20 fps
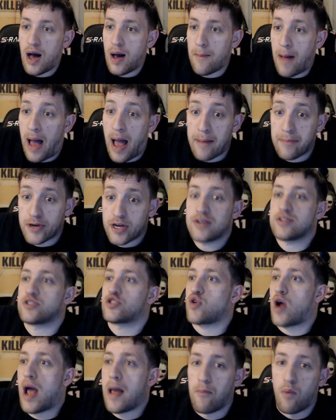I'm going to
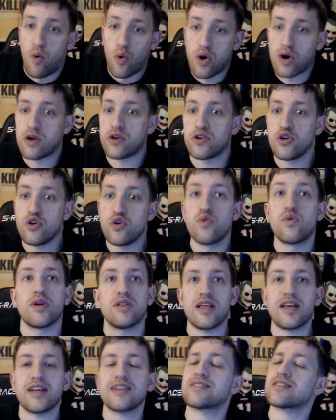try more new
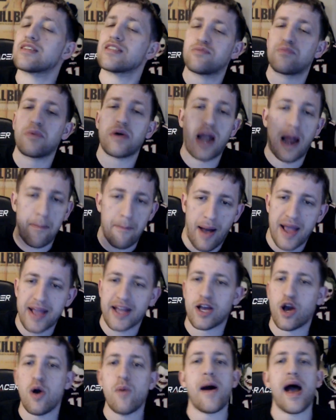releases, but I might
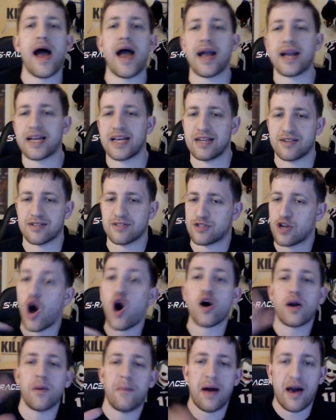go back and talk
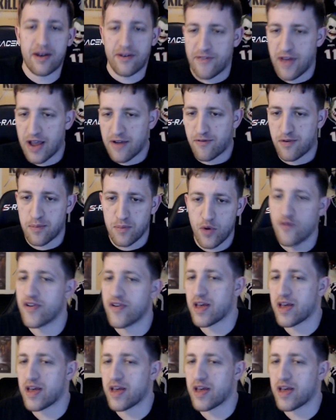about a favorite movie of